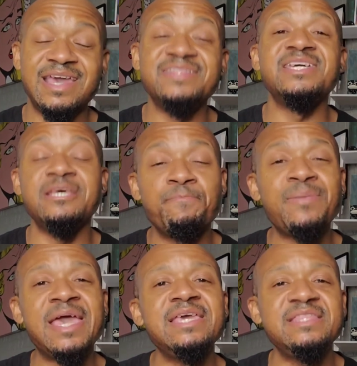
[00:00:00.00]
and then it
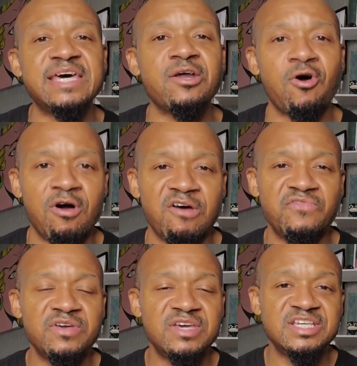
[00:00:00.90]
paid that
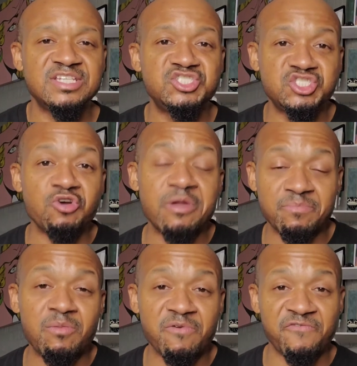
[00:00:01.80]
off, showing
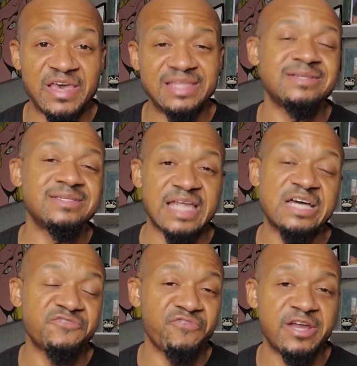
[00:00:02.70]
Boba Fett in the
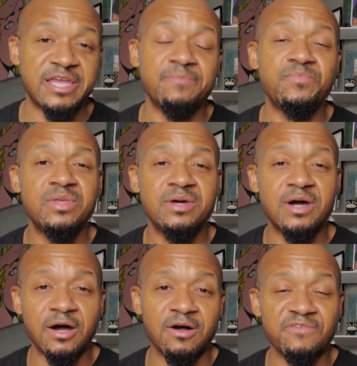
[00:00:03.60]
last frame
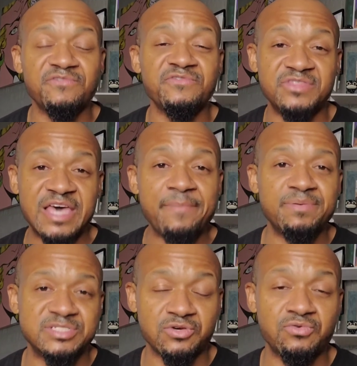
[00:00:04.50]
of the
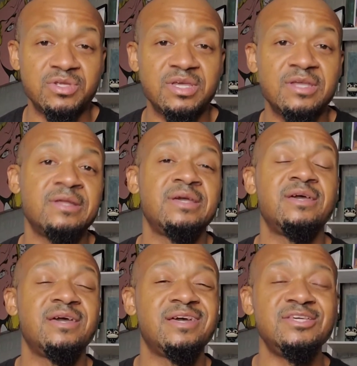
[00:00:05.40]
episode.
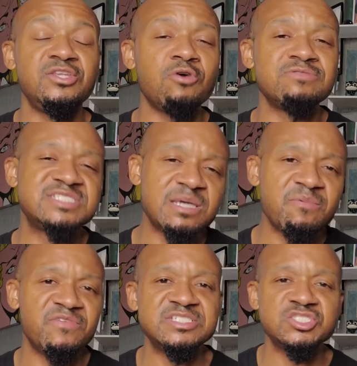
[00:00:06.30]
You know, some
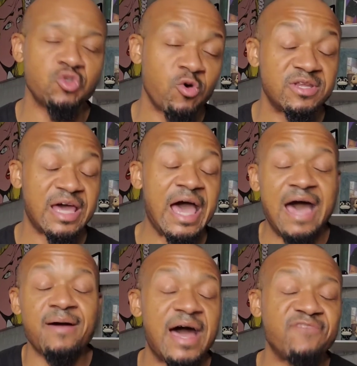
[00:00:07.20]
of us thought,
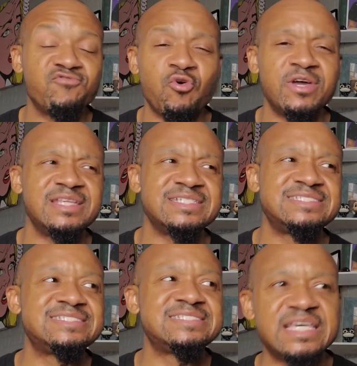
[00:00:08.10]
I, I thought in a
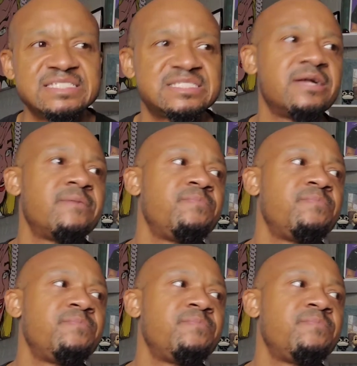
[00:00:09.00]
sense,